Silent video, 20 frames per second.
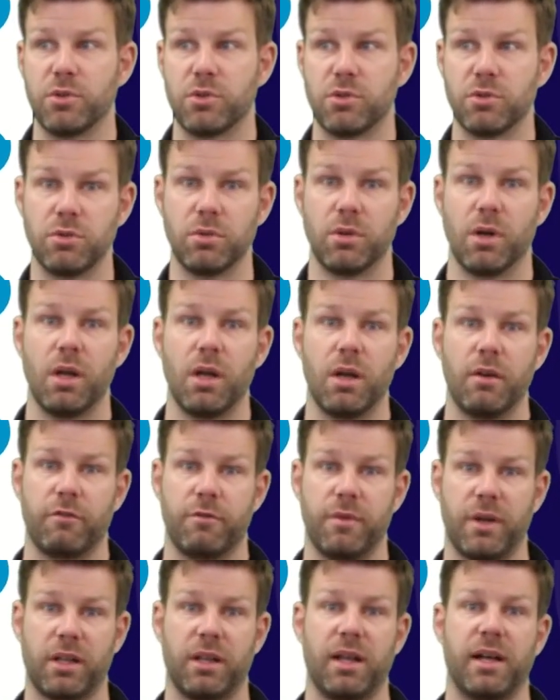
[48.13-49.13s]
So from
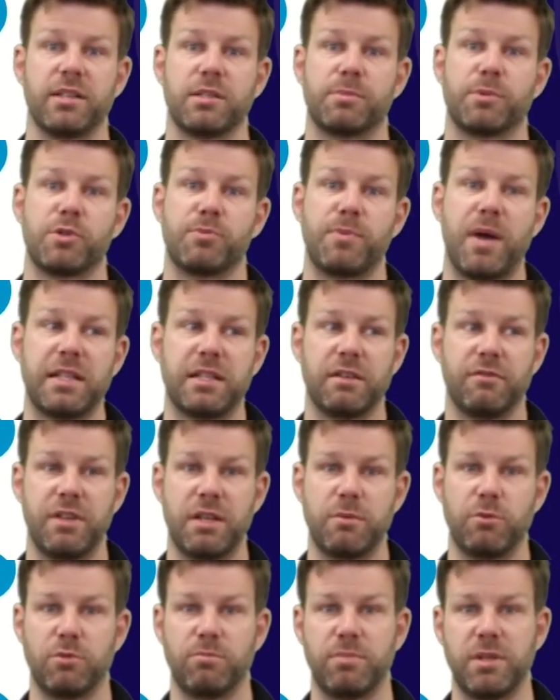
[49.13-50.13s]
the client's perspective,
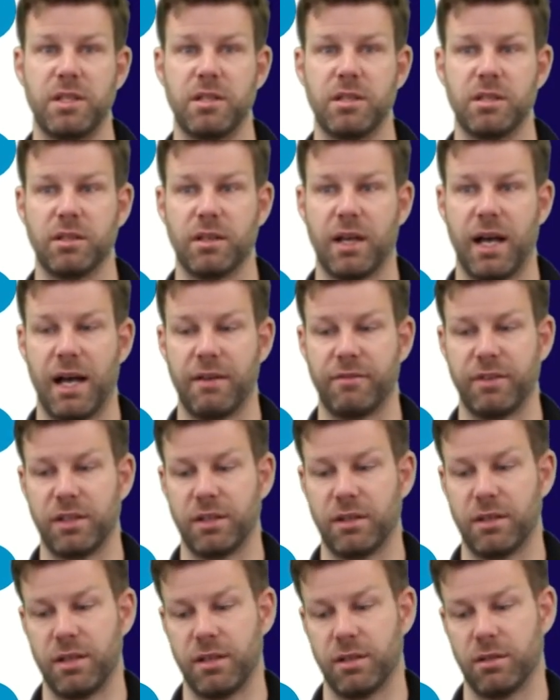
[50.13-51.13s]
they would be
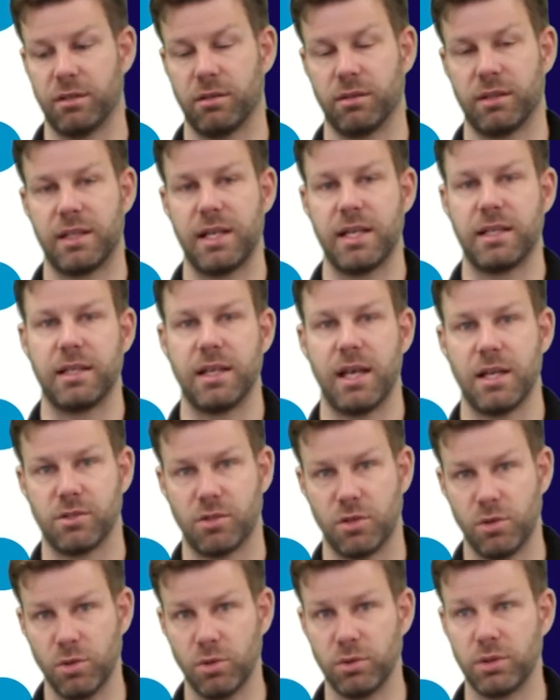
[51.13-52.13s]
having their KKS
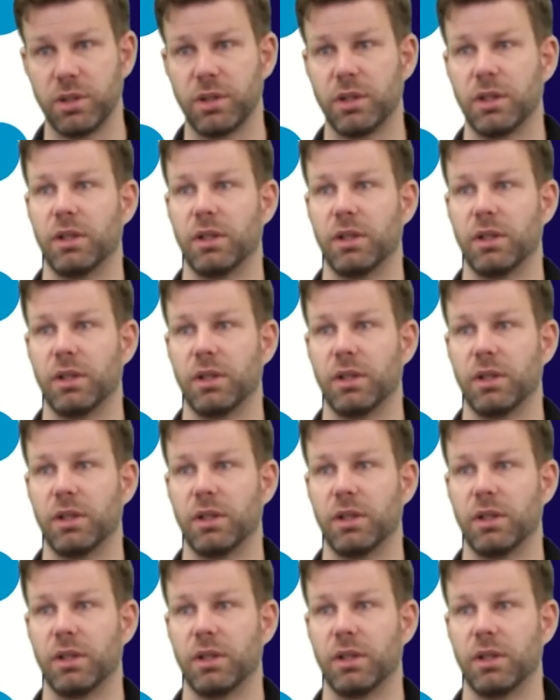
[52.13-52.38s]
code